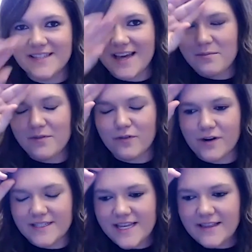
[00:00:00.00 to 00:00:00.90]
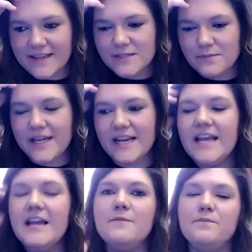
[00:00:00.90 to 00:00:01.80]
that before I say this, but,
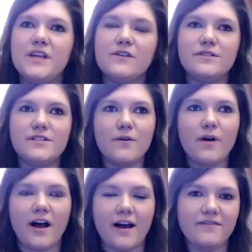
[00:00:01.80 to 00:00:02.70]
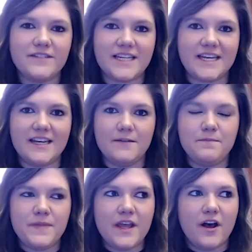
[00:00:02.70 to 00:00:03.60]
so often
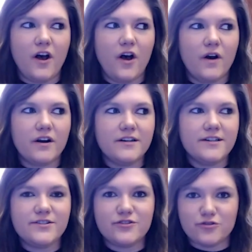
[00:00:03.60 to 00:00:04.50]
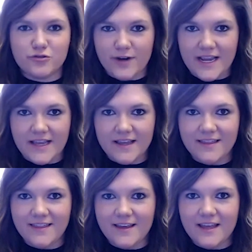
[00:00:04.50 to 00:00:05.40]
our strength
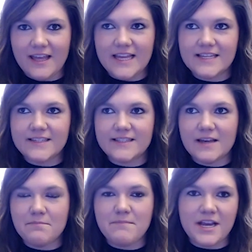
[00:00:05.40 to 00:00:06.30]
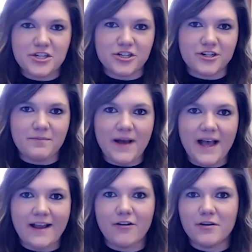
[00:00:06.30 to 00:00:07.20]
is measured
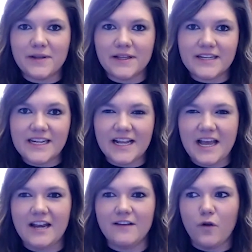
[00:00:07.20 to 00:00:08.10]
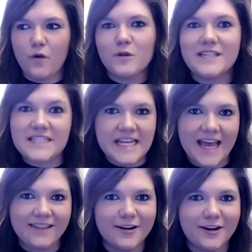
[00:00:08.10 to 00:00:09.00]
by our ability to kind of hold it
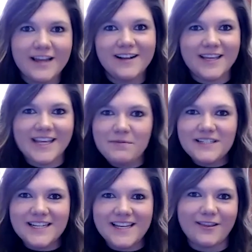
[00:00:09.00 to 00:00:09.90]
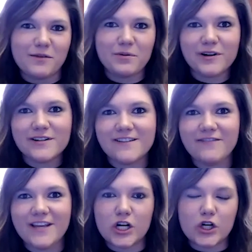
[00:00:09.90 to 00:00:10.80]
together, keep it together,
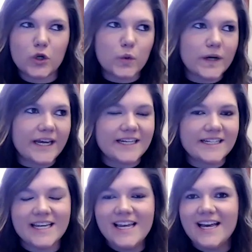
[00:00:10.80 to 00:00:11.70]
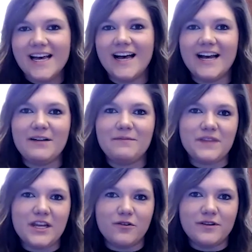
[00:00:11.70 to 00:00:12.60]
persevere, grit,
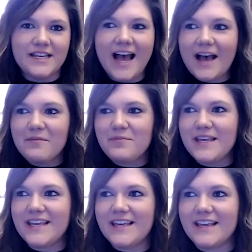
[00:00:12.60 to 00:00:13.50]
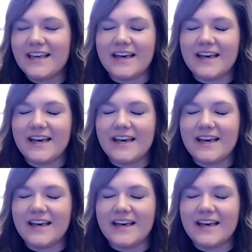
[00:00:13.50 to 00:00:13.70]
not being